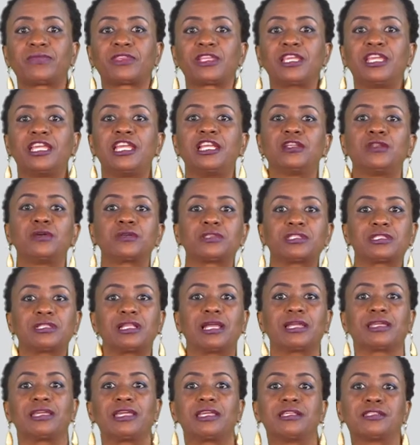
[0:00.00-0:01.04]
he looks
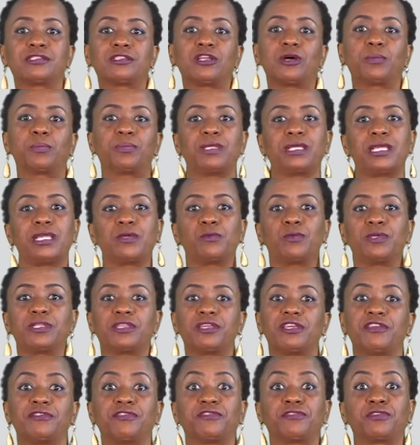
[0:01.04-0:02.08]
like he's not playing with
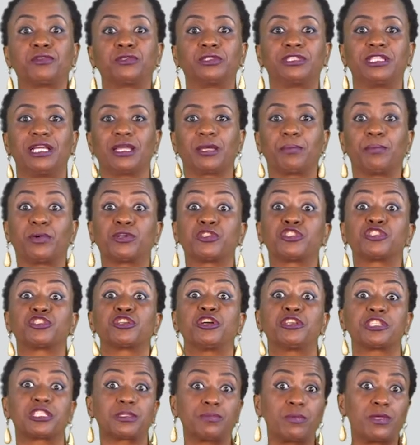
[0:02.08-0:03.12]
a full deck, but
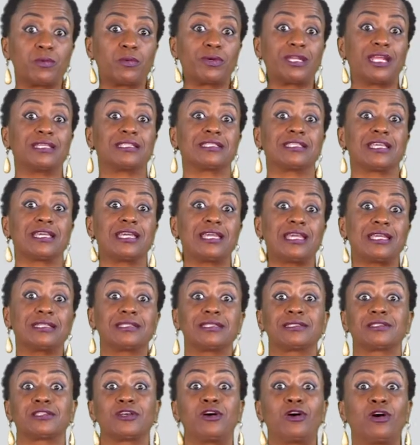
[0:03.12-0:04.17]
trust me when I say it
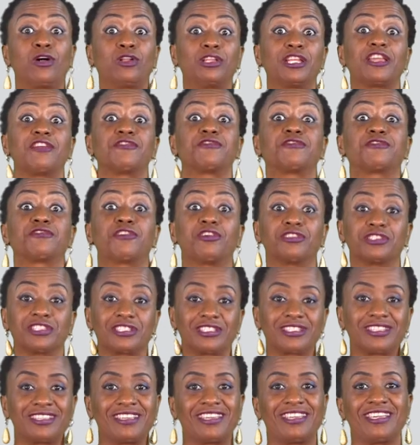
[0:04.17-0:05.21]
is all a
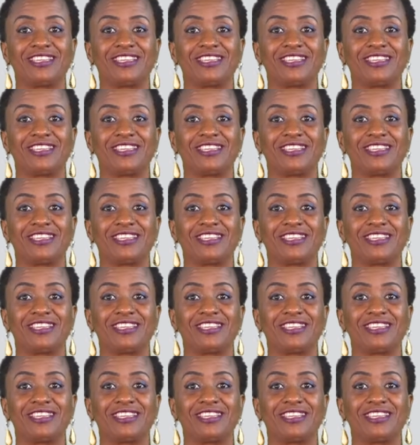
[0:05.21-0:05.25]
front.